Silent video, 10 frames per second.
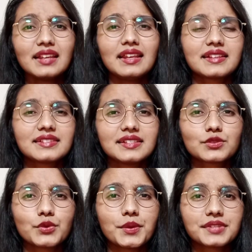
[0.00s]

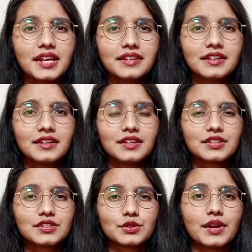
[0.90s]
this website.
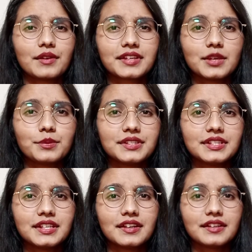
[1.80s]
So I'll keep it
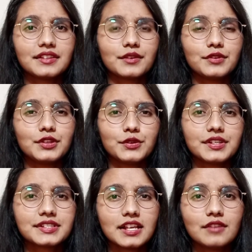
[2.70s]
here in the video
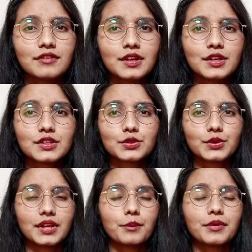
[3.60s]
itself.
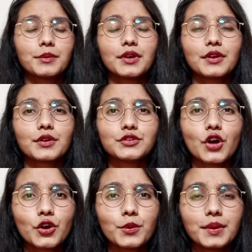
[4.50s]
So prepare your
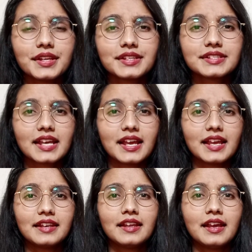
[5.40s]
documents
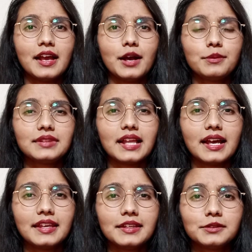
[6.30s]
and
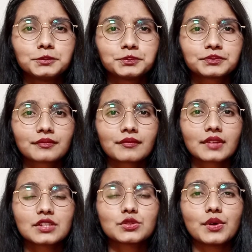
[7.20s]
apply.
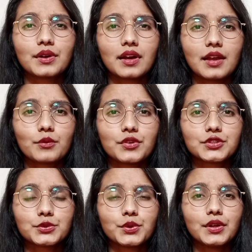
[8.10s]
So I
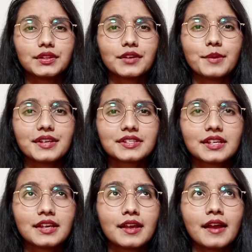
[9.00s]
wish you all the best,
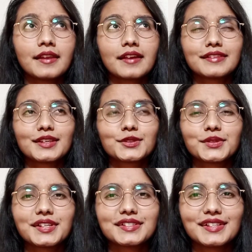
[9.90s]
and I think
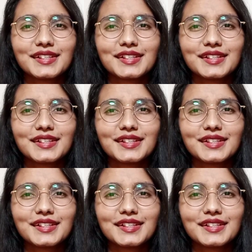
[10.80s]
today is the